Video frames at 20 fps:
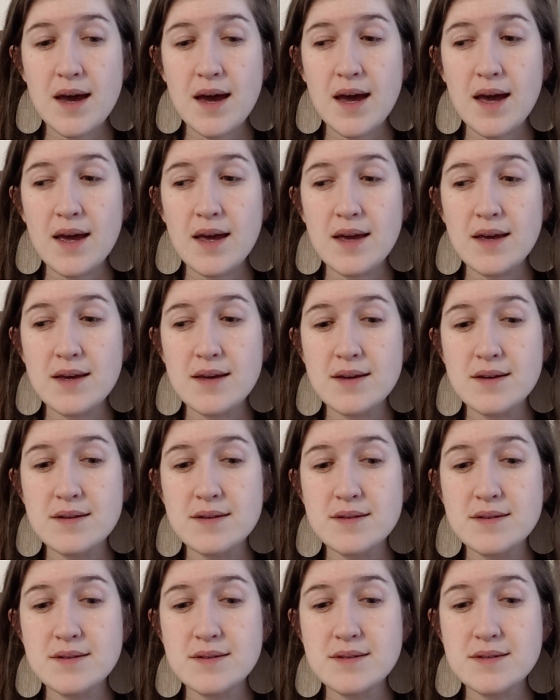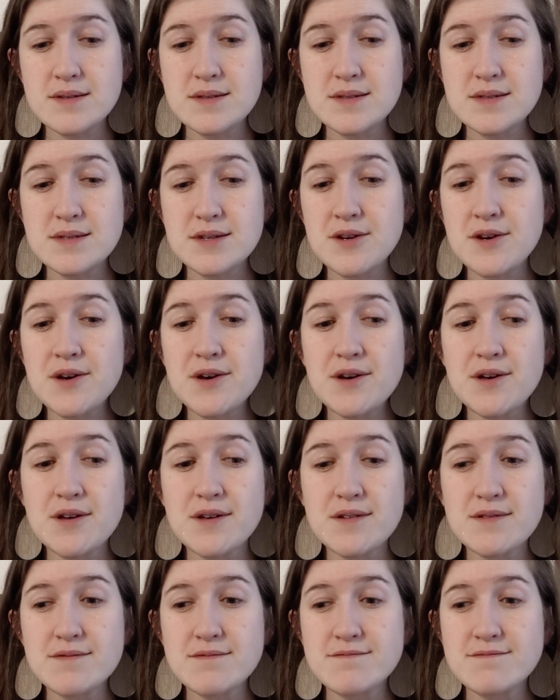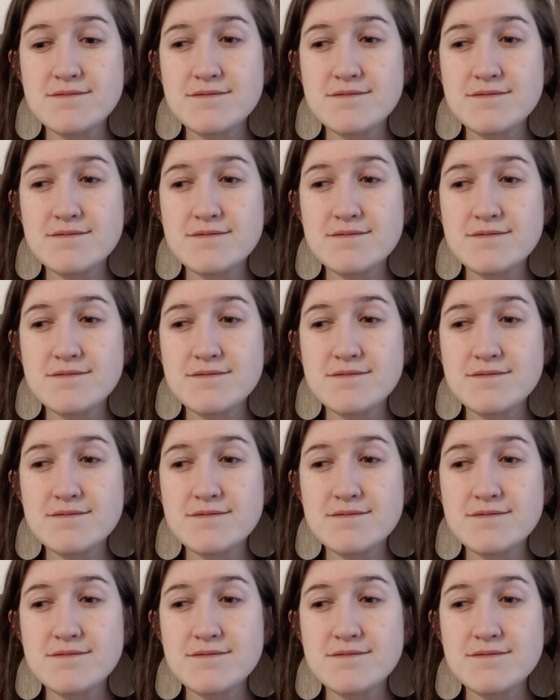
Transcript: I still